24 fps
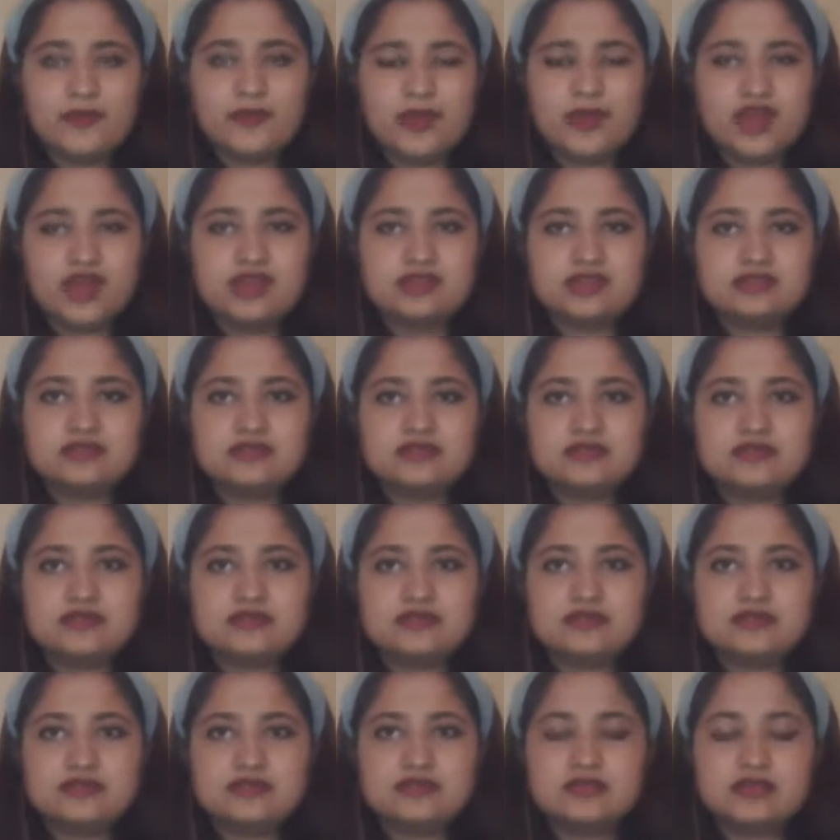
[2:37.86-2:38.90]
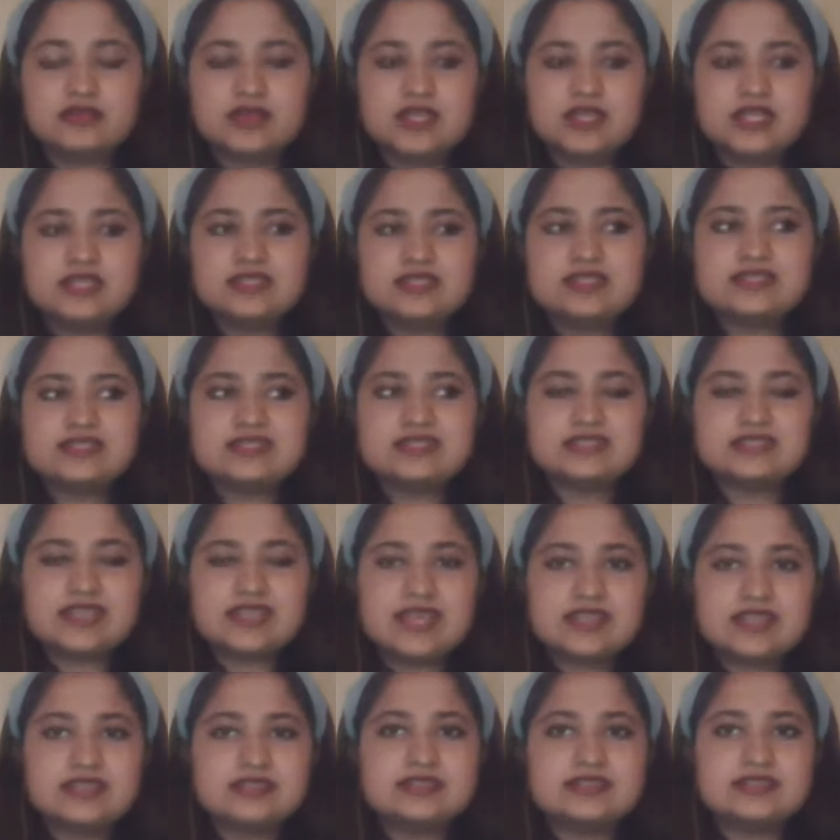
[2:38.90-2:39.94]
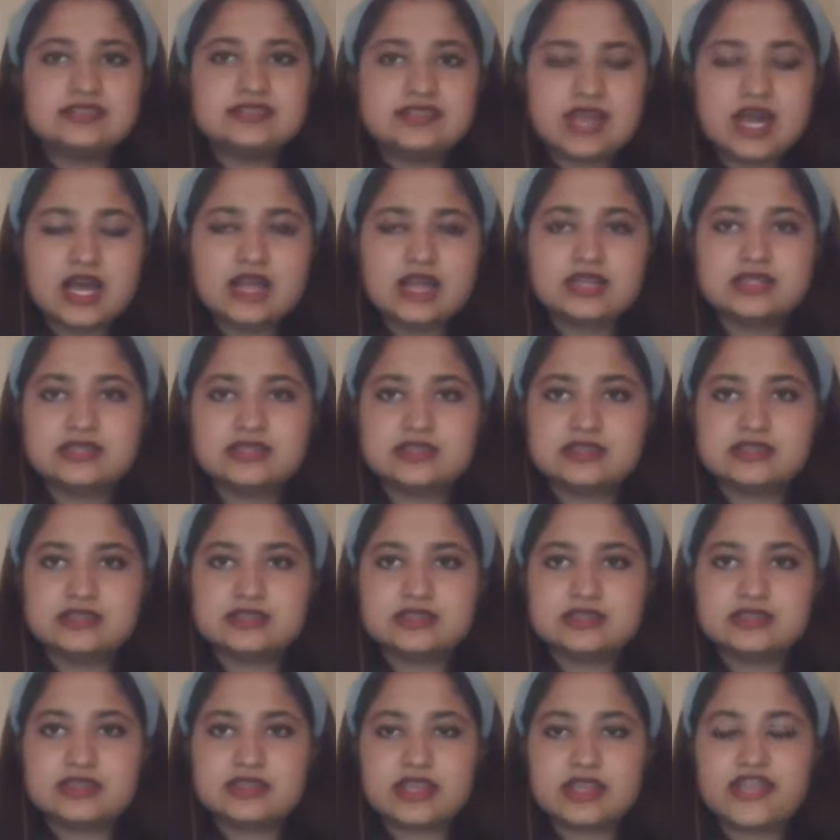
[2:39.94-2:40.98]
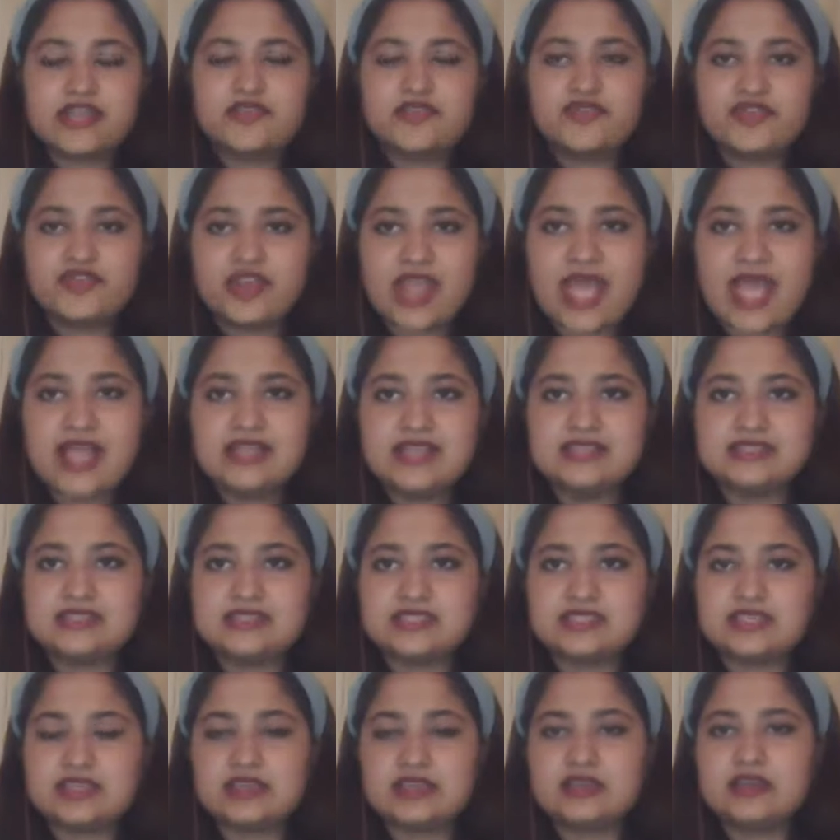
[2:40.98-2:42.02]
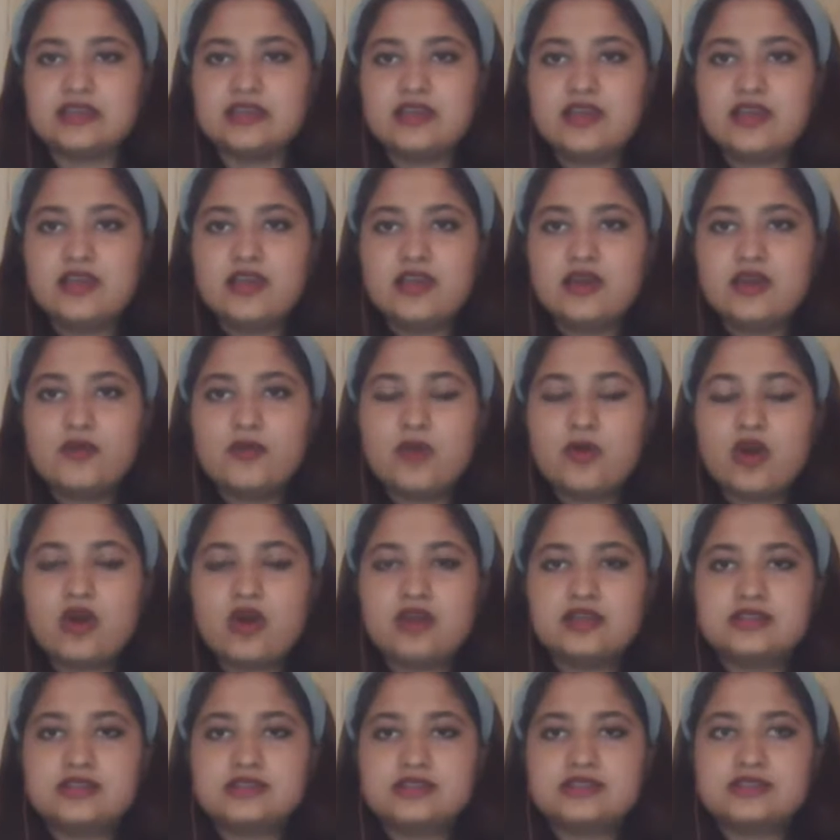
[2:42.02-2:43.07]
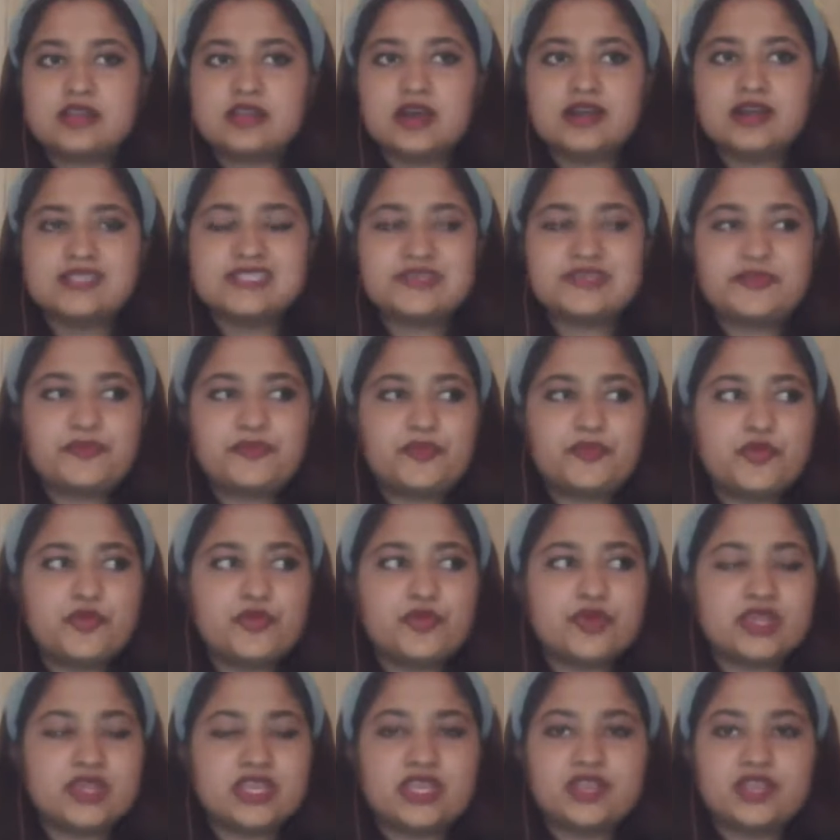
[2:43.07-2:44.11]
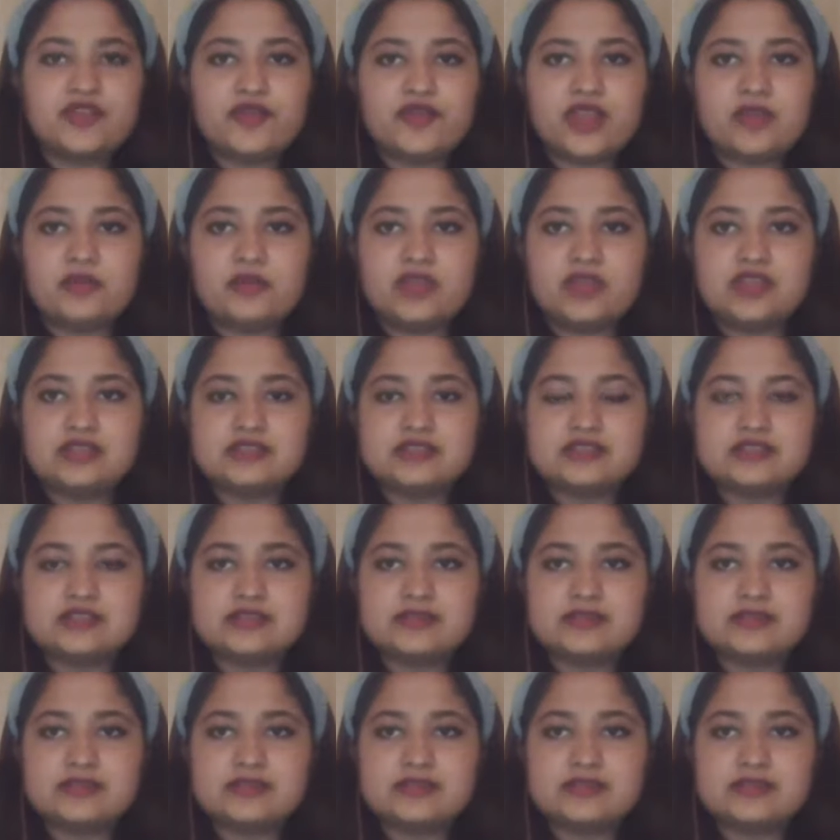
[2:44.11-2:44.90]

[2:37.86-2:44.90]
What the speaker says: But this dense darkness, in reality, was a spooky gray mist.